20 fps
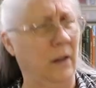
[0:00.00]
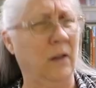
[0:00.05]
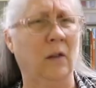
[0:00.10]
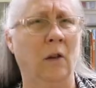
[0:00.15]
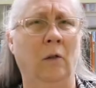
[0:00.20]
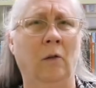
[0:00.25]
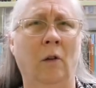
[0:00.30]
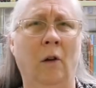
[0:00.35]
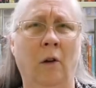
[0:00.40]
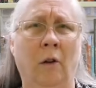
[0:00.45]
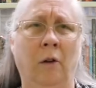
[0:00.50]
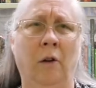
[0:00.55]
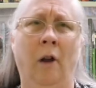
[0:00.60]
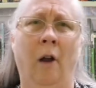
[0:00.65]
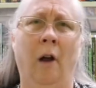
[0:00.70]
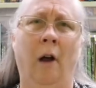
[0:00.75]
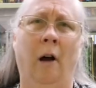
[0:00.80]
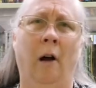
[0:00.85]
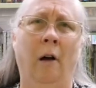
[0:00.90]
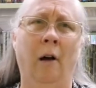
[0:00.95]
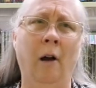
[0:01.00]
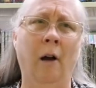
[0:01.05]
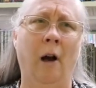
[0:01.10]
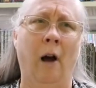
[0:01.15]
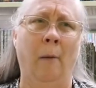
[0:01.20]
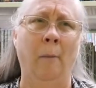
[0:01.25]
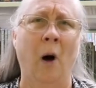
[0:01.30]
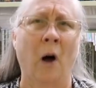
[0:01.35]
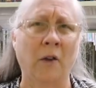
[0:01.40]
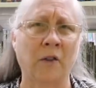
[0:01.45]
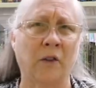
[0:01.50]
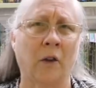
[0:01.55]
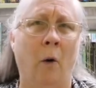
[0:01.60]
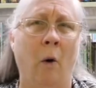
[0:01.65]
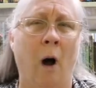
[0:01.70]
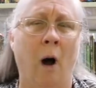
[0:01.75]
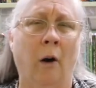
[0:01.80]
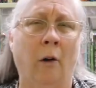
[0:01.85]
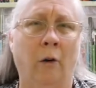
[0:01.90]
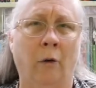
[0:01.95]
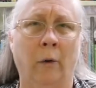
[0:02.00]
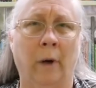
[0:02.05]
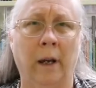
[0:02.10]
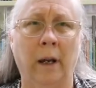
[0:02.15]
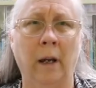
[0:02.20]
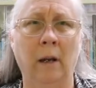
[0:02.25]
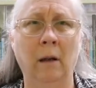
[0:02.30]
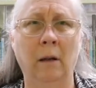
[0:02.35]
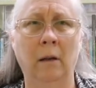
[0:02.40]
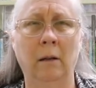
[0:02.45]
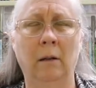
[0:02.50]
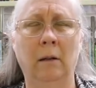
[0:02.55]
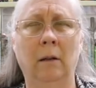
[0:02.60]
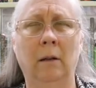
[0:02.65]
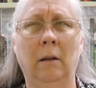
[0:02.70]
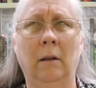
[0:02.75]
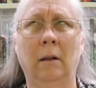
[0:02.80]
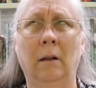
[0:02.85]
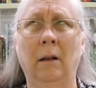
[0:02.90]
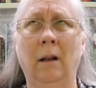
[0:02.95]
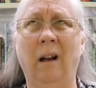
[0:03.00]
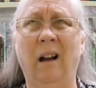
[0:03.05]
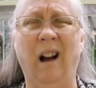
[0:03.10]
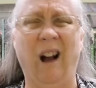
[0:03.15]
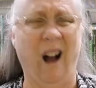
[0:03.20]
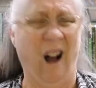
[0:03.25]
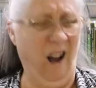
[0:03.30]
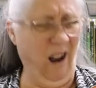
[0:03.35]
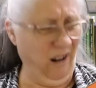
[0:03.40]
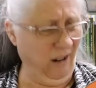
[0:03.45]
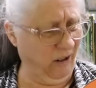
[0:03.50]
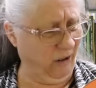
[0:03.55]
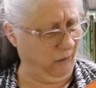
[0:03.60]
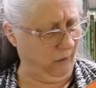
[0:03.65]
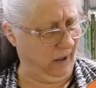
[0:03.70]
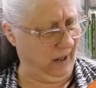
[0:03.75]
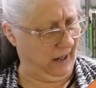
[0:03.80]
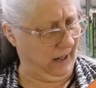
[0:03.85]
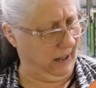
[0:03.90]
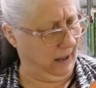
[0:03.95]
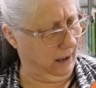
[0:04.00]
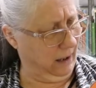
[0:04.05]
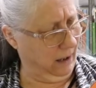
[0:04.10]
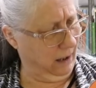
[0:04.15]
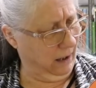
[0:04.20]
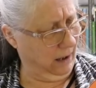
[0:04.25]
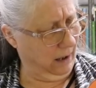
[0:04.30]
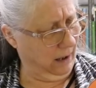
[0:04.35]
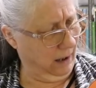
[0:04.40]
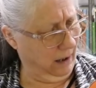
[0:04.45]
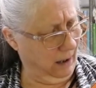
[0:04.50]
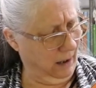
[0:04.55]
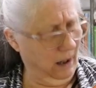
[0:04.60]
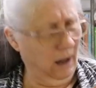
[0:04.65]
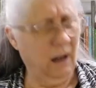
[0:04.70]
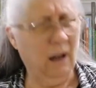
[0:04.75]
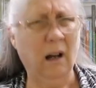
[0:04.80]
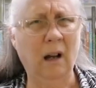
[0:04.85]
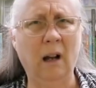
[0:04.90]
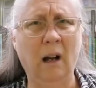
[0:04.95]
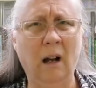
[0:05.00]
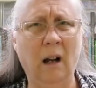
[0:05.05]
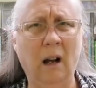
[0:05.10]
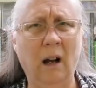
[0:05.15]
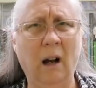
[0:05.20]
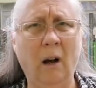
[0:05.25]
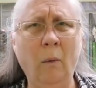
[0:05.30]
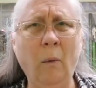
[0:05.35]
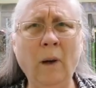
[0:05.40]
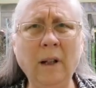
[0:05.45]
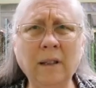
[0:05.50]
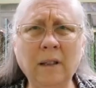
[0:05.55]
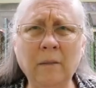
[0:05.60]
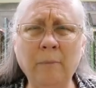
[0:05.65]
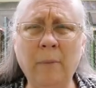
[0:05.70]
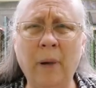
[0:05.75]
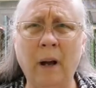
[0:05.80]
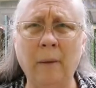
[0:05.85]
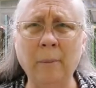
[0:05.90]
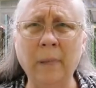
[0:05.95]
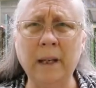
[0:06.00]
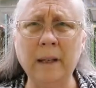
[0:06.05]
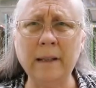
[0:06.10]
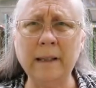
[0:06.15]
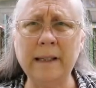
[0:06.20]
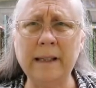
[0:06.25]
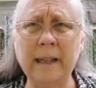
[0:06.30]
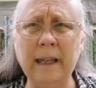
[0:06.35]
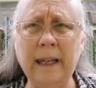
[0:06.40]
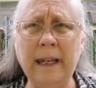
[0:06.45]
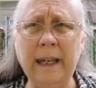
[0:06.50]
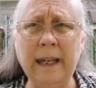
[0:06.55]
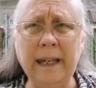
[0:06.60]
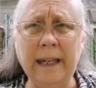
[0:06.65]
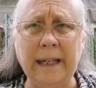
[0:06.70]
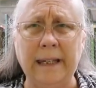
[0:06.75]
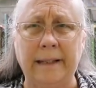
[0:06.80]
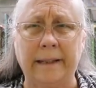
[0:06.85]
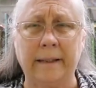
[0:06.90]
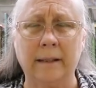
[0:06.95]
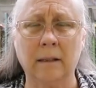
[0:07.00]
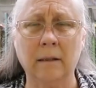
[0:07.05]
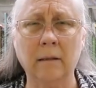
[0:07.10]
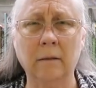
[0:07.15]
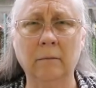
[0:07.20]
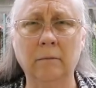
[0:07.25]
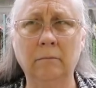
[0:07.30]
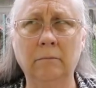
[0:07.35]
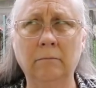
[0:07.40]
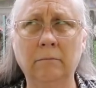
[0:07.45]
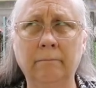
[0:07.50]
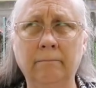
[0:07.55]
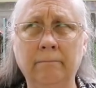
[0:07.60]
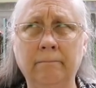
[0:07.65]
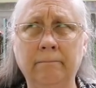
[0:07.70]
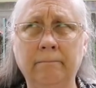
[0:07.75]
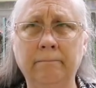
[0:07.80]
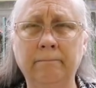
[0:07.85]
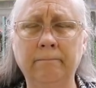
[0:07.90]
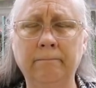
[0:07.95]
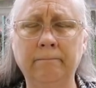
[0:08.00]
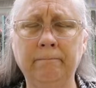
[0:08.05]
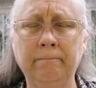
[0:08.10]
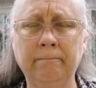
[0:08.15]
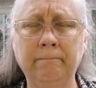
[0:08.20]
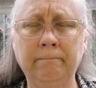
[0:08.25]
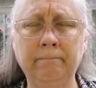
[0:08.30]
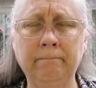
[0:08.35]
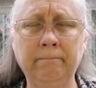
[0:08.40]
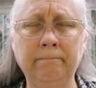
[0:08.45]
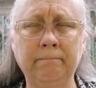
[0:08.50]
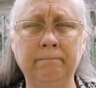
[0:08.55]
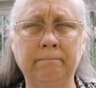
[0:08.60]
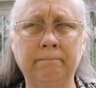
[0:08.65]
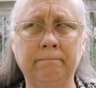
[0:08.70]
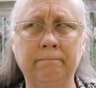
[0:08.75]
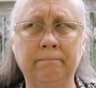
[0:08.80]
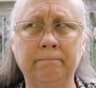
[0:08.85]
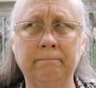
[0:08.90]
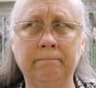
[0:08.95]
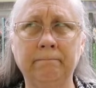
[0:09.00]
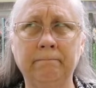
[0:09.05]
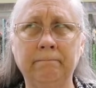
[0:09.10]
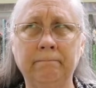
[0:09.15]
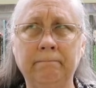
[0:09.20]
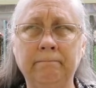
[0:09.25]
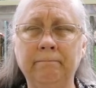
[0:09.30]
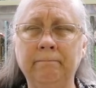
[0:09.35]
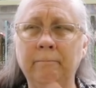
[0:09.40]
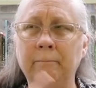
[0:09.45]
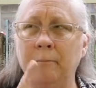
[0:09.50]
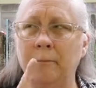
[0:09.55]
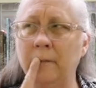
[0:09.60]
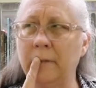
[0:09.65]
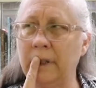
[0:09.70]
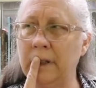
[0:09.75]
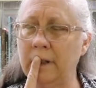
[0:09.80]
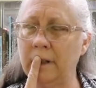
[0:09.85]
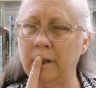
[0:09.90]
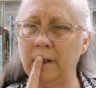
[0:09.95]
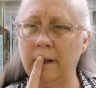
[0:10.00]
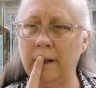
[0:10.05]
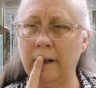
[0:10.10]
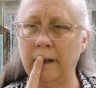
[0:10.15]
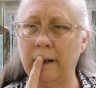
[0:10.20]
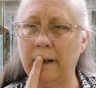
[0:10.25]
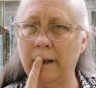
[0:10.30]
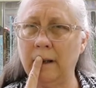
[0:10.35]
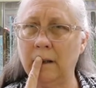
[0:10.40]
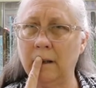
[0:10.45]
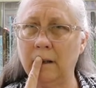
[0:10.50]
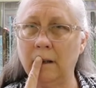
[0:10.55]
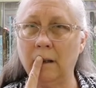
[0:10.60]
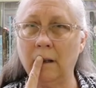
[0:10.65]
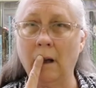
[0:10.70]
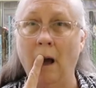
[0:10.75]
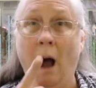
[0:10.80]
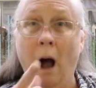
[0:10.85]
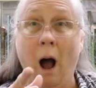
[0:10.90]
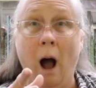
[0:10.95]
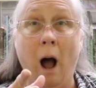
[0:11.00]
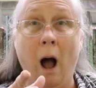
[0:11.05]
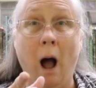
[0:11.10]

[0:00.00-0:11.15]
He said, Yeah, I'm also hungry. Hungry? What do pumpkins eat? Hmm. What do they eat?